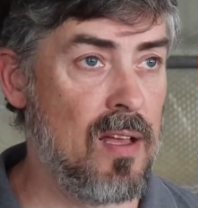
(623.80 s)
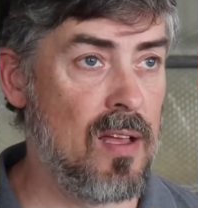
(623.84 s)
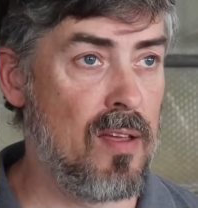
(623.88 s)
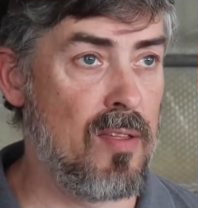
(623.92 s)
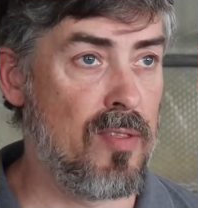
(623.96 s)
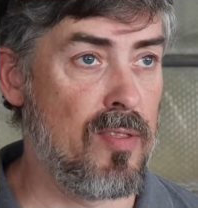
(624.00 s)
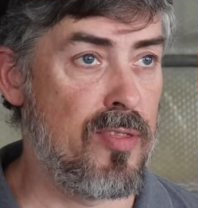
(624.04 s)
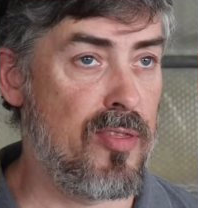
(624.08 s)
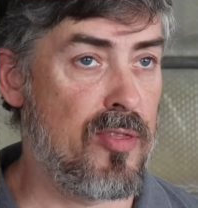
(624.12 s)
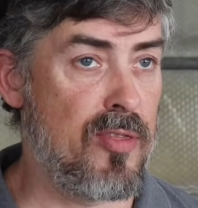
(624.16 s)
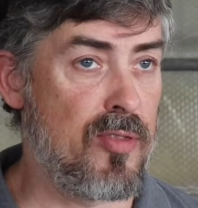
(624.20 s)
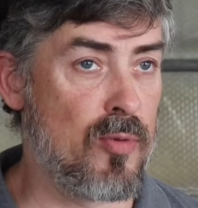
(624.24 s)

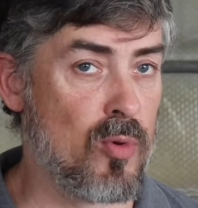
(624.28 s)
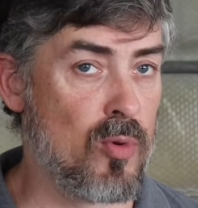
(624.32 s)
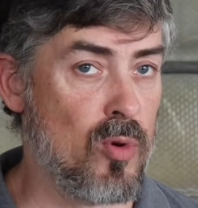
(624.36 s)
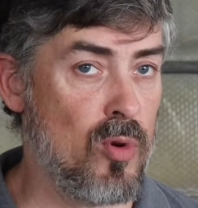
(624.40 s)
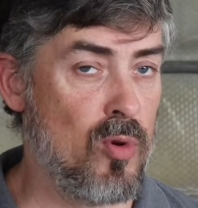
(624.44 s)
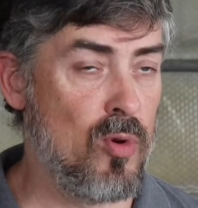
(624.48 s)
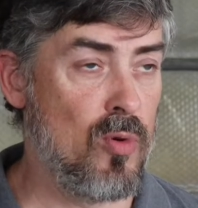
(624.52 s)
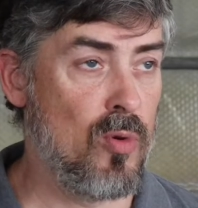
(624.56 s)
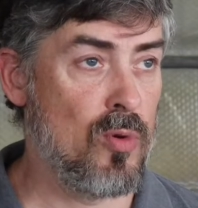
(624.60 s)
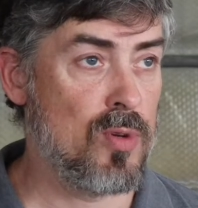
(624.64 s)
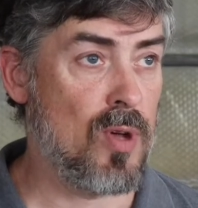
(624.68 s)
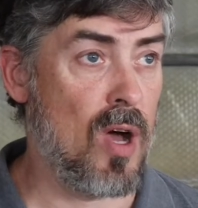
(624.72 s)

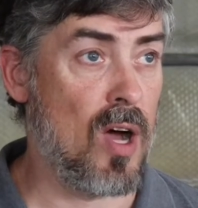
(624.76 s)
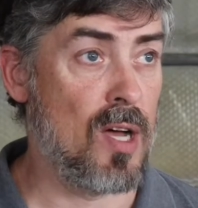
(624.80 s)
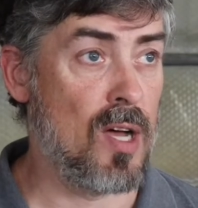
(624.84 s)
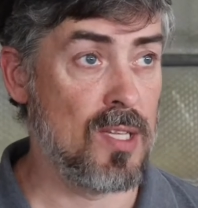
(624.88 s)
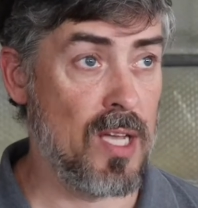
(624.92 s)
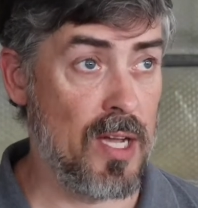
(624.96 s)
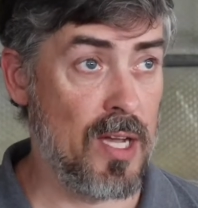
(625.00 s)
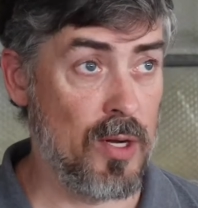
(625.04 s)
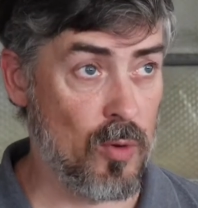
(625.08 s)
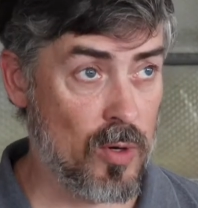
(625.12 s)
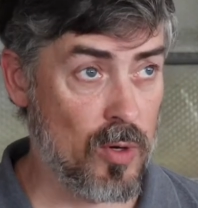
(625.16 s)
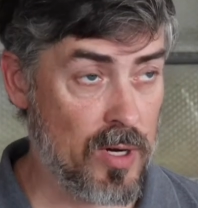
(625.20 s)
Through
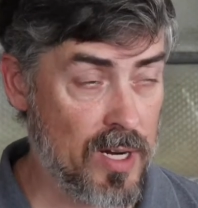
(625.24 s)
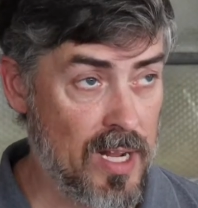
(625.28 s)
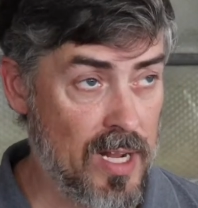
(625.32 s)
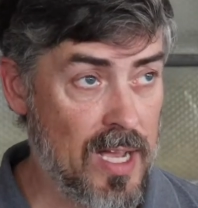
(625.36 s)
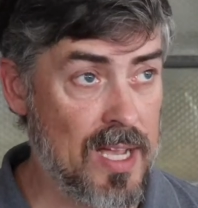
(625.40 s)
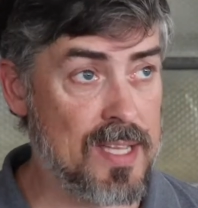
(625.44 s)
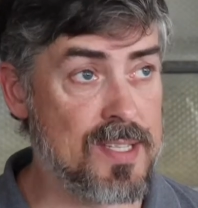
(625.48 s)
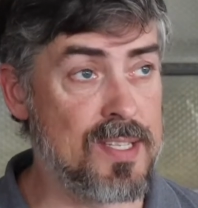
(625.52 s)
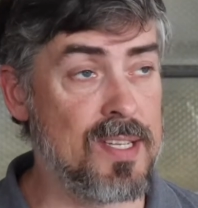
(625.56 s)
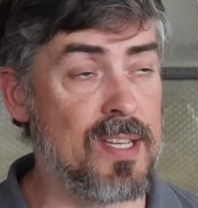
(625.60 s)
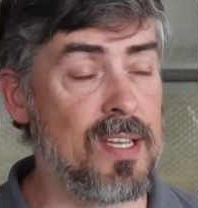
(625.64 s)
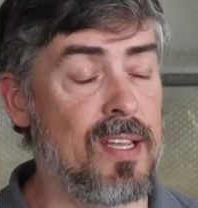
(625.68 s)
online
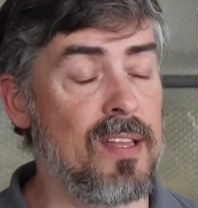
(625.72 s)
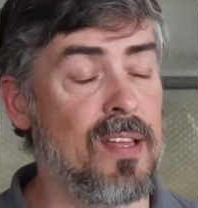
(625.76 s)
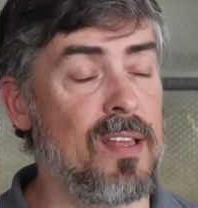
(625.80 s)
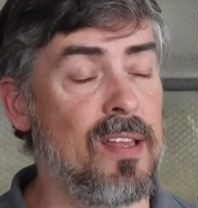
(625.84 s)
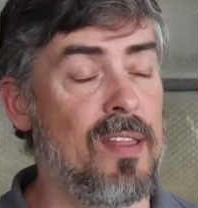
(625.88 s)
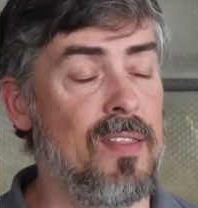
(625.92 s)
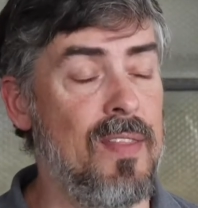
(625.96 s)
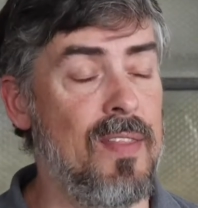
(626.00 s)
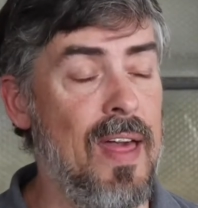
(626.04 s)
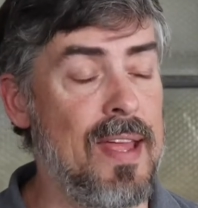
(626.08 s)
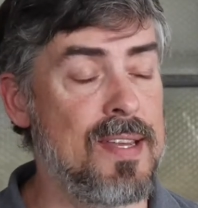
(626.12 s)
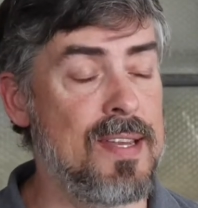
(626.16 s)
organizing,
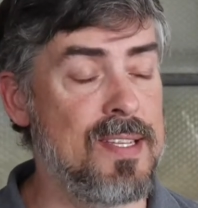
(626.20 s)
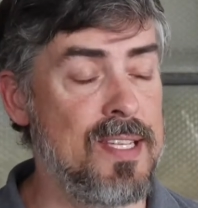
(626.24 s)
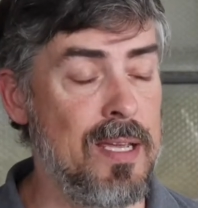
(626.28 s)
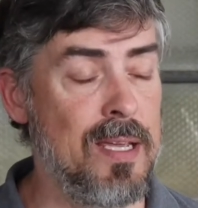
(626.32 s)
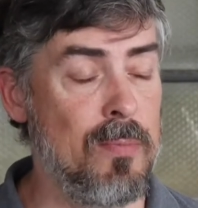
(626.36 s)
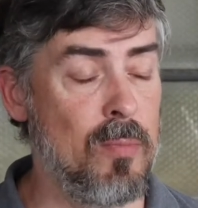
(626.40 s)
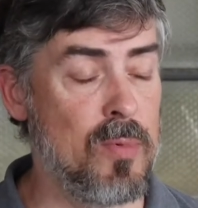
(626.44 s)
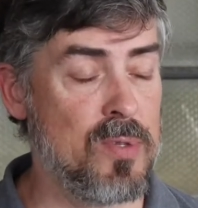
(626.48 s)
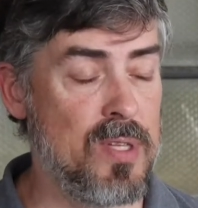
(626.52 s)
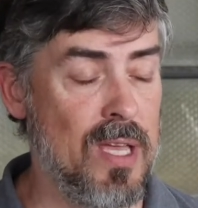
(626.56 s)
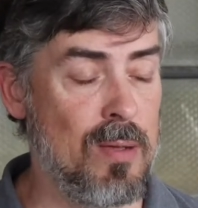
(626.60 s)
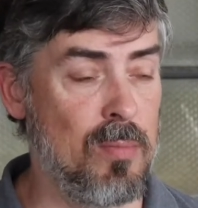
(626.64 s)
that
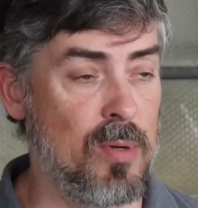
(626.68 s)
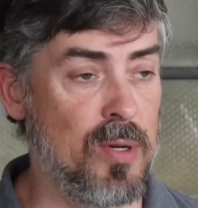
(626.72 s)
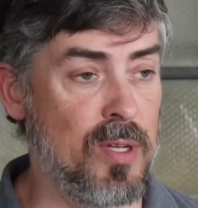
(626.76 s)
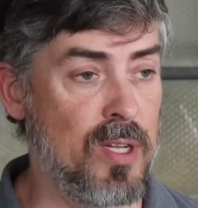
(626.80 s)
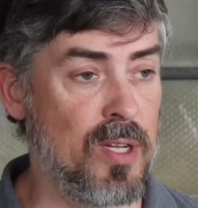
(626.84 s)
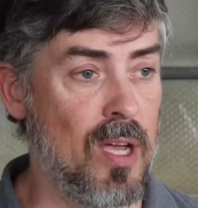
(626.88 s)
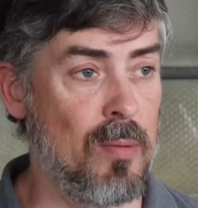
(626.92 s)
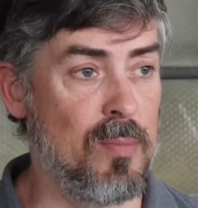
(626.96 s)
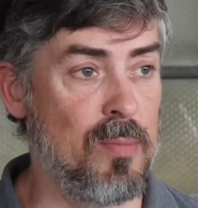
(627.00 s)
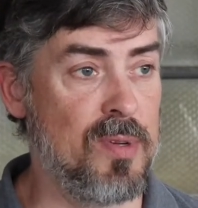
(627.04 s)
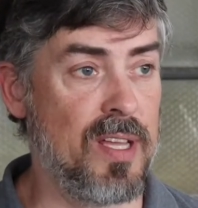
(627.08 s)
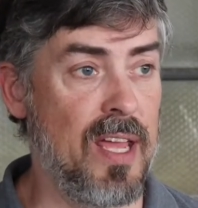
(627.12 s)
team was able to
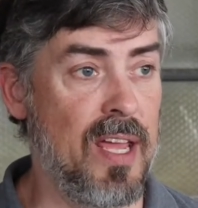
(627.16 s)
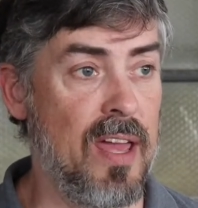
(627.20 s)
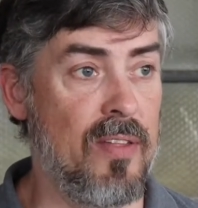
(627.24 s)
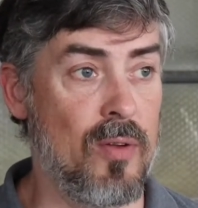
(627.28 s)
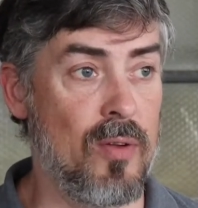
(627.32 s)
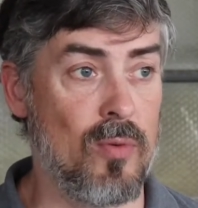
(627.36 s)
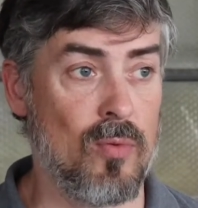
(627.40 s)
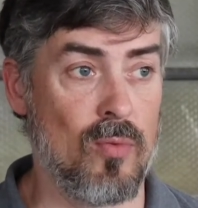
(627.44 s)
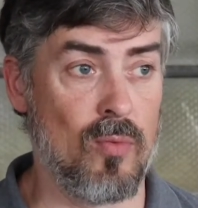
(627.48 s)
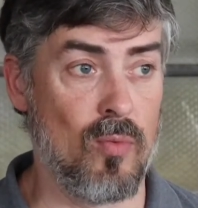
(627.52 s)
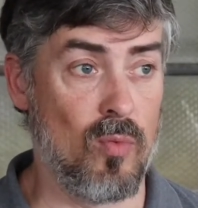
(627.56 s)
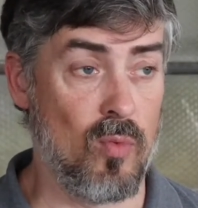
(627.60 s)
come
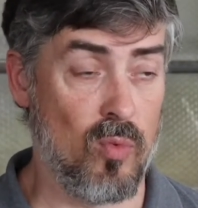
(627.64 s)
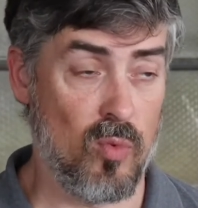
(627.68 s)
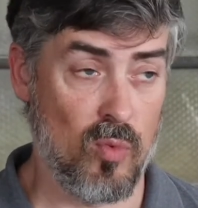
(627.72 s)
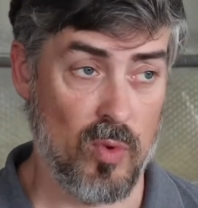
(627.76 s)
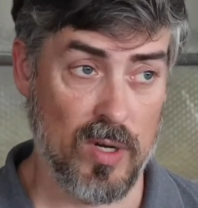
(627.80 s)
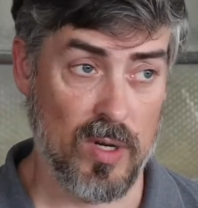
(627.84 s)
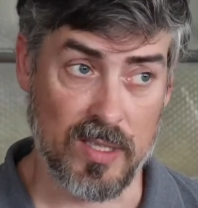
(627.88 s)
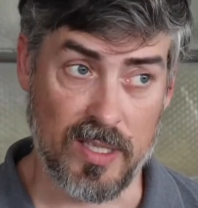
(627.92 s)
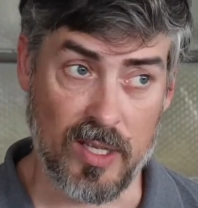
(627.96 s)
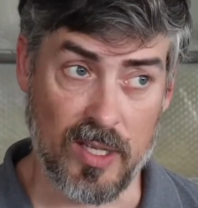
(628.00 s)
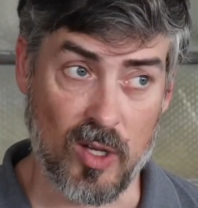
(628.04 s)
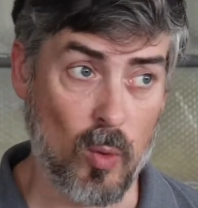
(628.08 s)
together
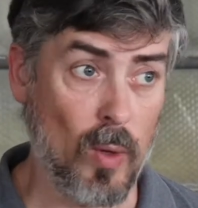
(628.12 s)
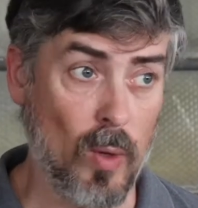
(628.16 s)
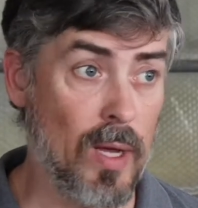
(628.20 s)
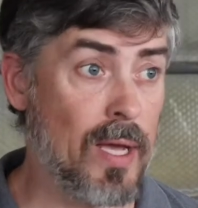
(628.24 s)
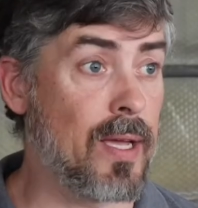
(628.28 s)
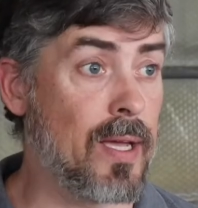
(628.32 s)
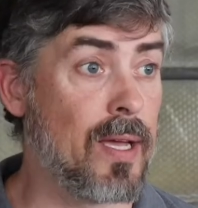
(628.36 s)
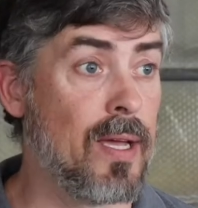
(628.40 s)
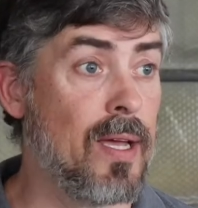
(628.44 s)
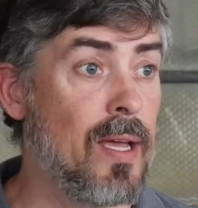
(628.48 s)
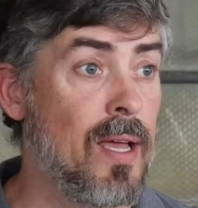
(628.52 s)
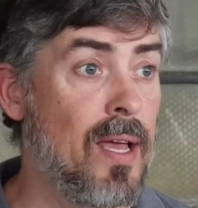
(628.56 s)
really
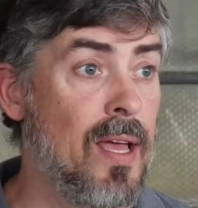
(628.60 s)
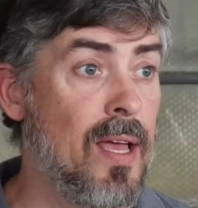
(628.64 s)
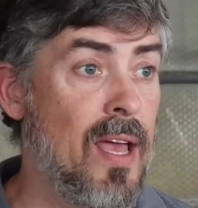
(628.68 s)
quick.